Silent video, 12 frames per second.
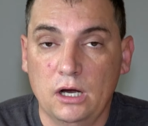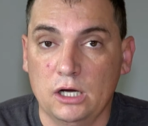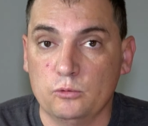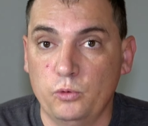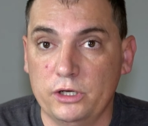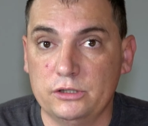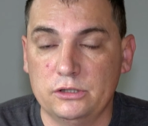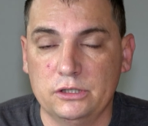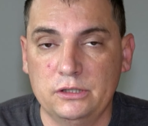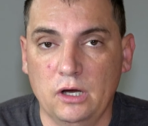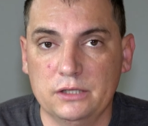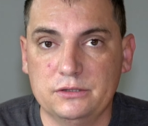on whether or
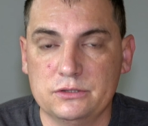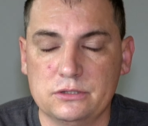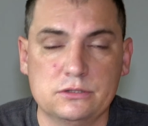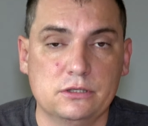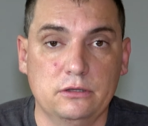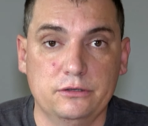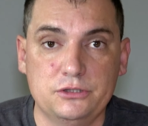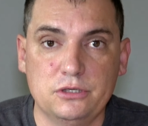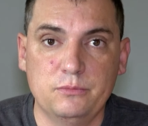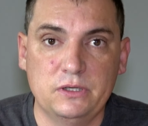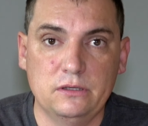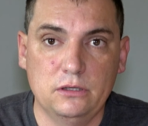not this is a
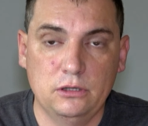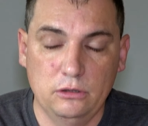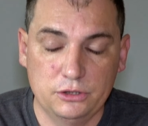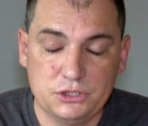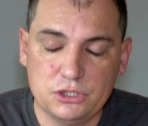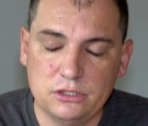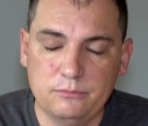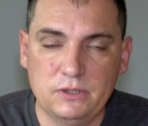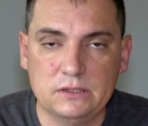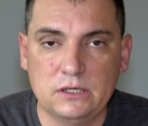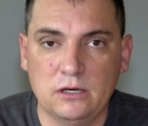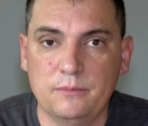
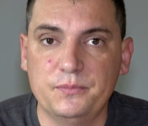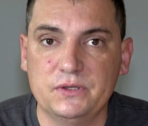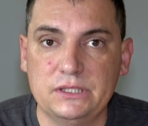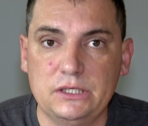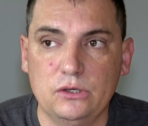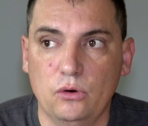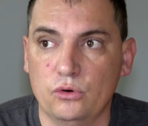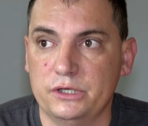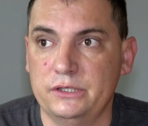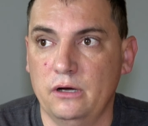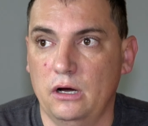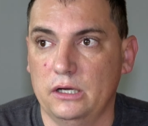legitimate company or
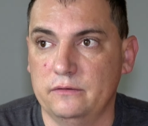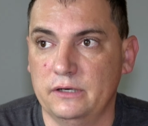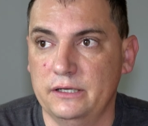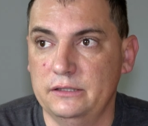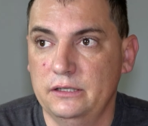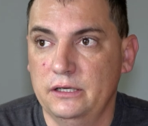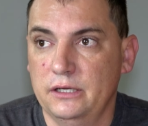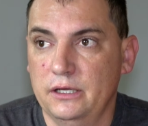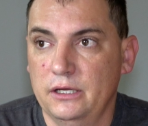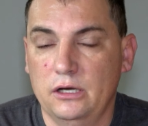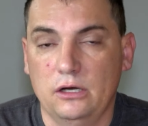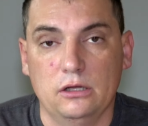not, right?
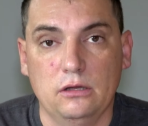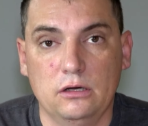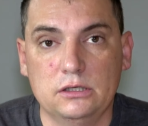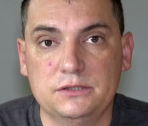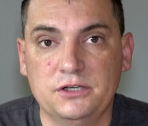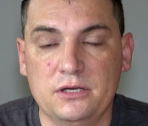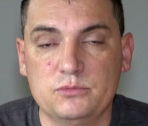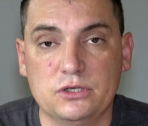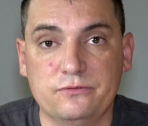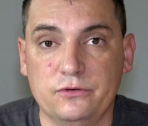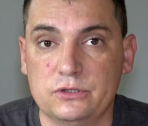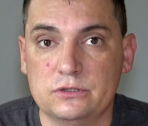A lot of times,
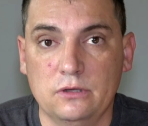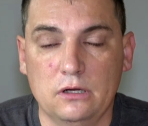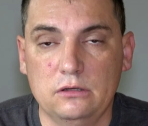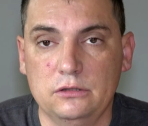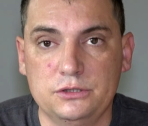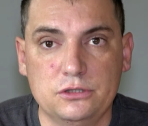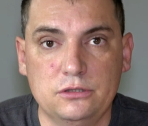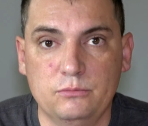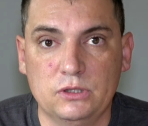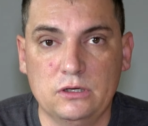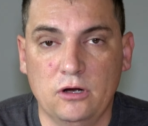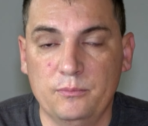if it's not a
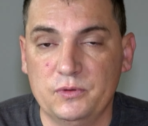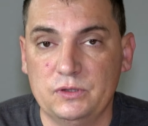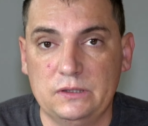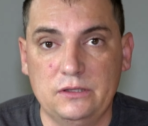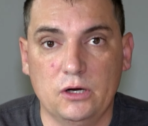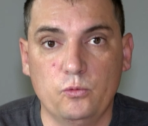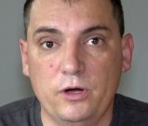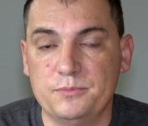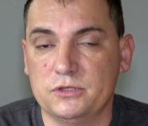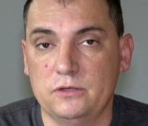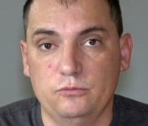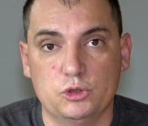legitimate company, their
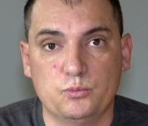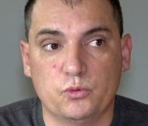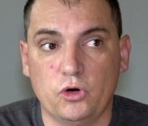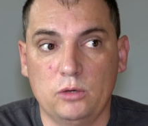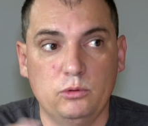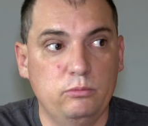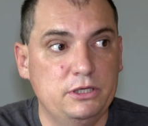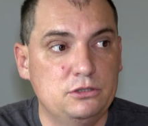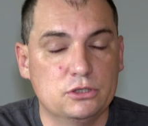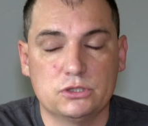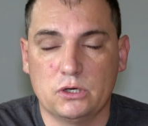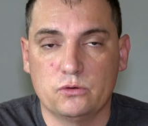website was probably
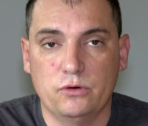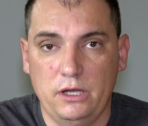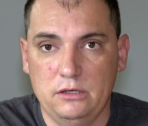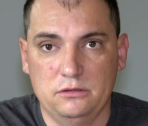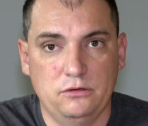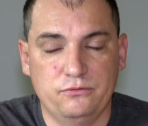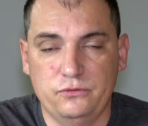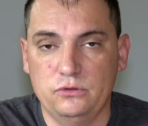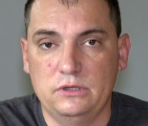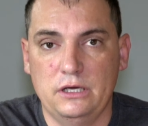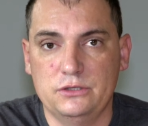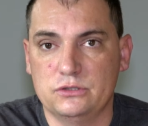just created a few
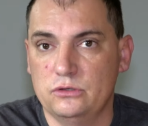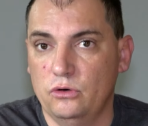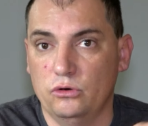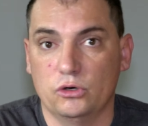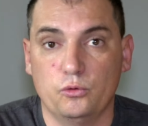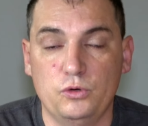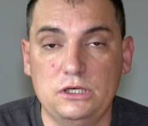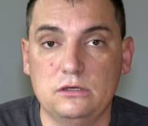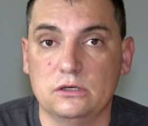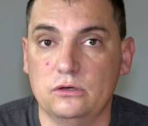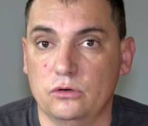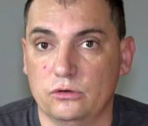days ago or a week
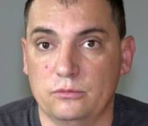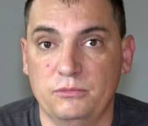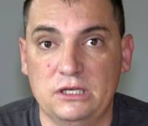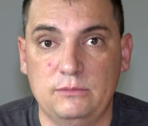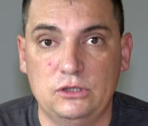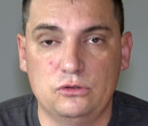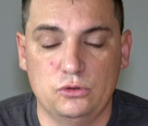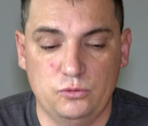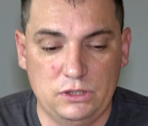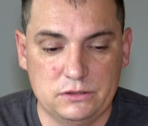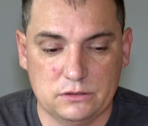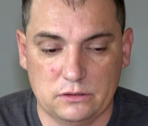ago or maybe 2
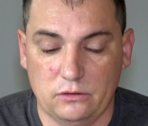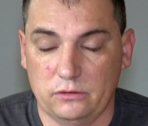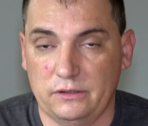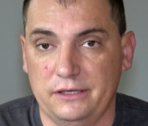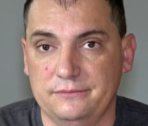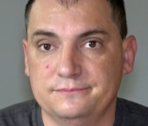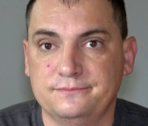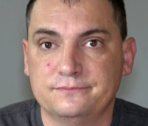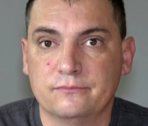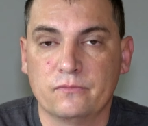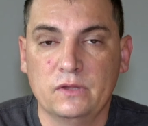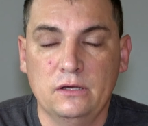weeks ago, right?
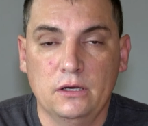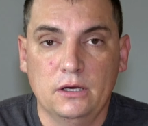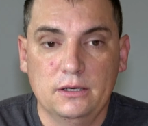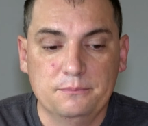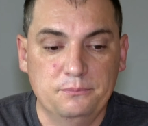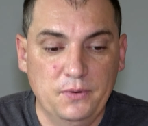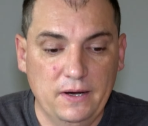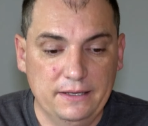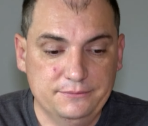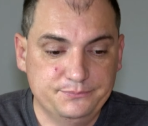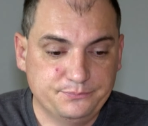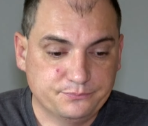
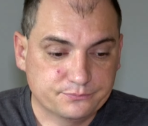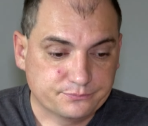But